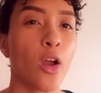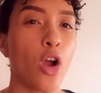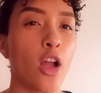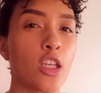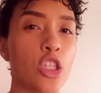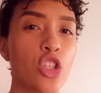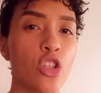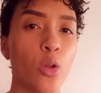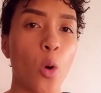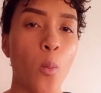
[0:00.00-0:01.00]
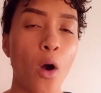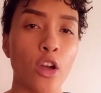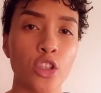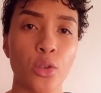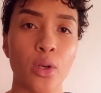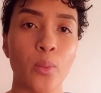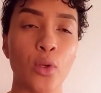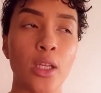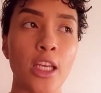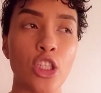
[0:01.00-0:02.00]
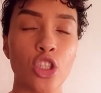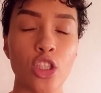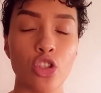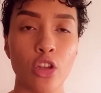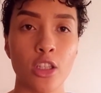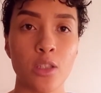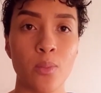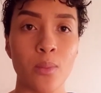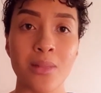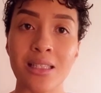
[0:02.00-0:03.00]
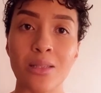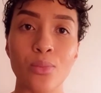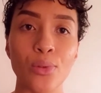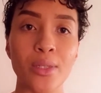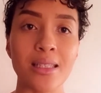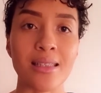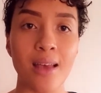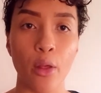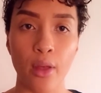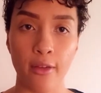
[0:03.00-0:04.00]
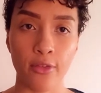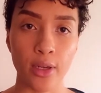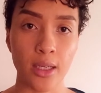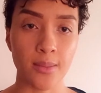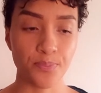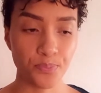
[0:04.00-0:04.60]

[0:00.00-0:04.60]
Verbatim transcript: Conditional or partial repudiation is not permissible in South Africa.